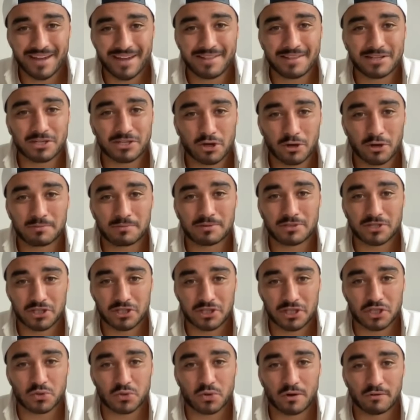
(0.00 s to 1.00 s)
in this
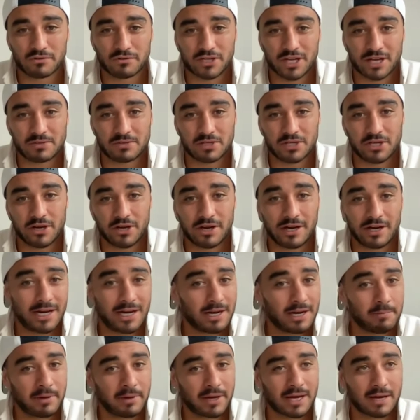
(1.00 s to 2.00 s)
competition. There's 12 teams, and you only
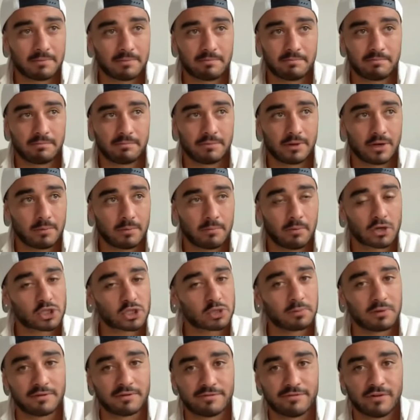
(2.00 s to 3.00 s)
need to pick up, you know,
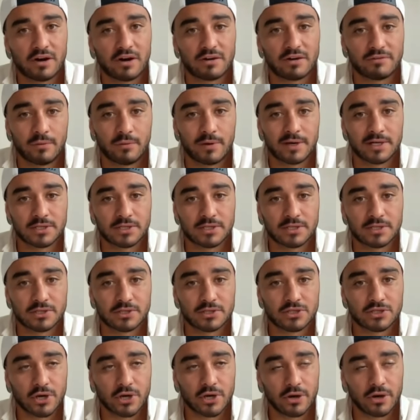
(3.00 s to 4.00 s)
possibly five wins.
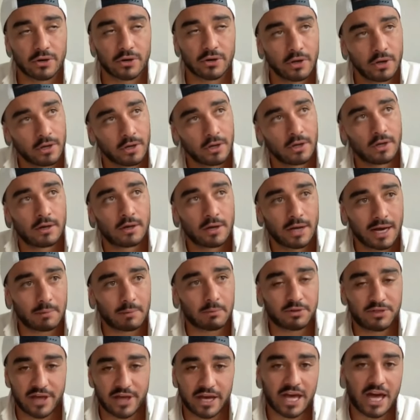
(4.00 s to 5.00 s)
So, um, with
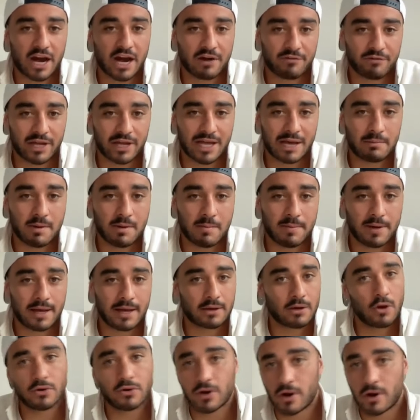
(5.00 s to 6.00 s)
that Calvary coming back,
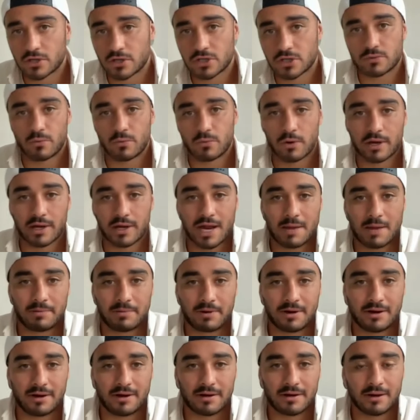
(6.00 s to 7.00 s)
who knows what can happen?
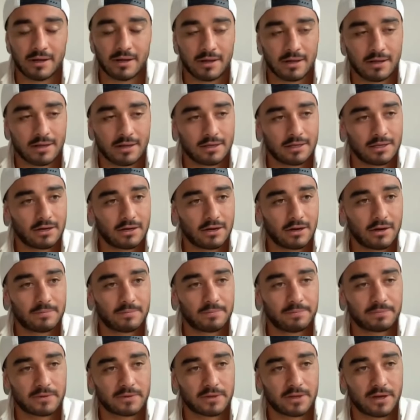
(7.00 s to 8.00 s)
And you know,
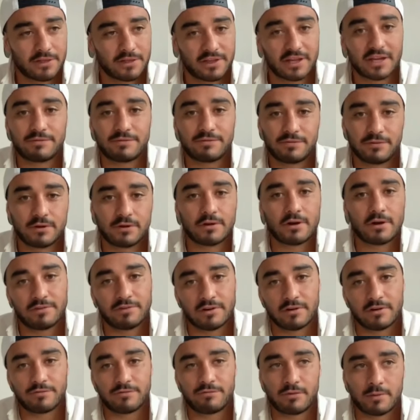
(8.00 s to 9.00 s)
I think if you if
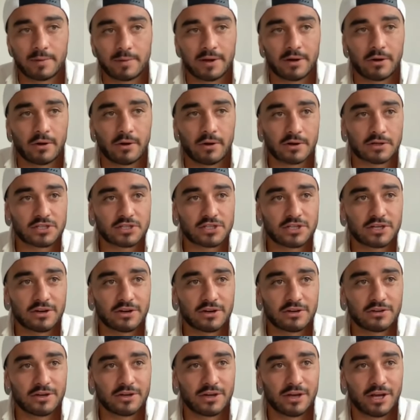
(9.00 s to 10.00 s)
you if we're being honest, you know,